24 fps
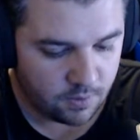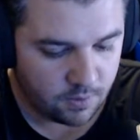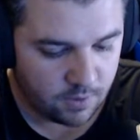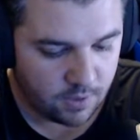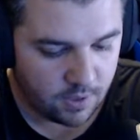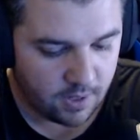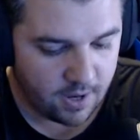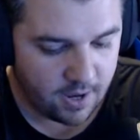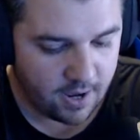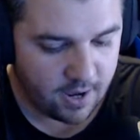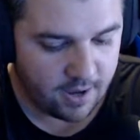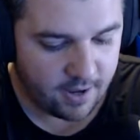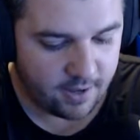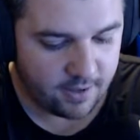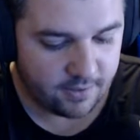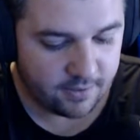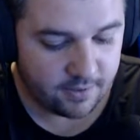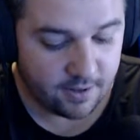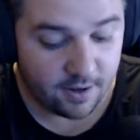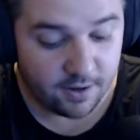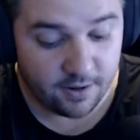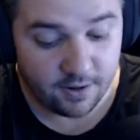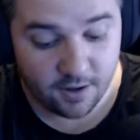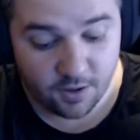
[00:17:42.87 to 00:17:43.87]
And
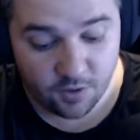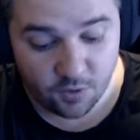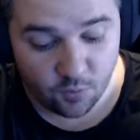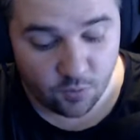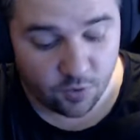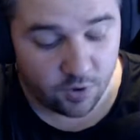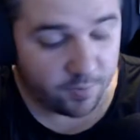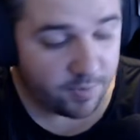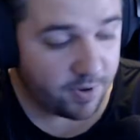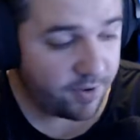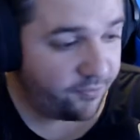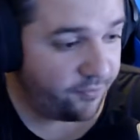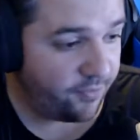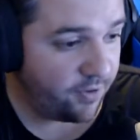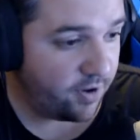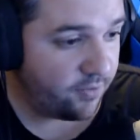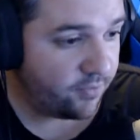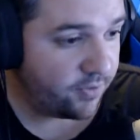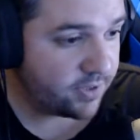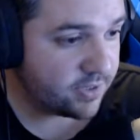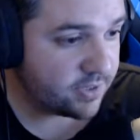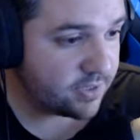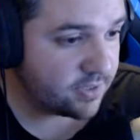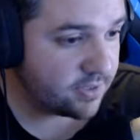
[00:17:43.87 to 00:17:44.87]
another one of my
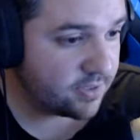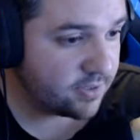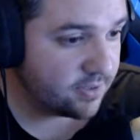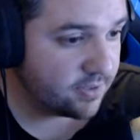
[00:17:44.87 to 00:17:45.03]
favorites,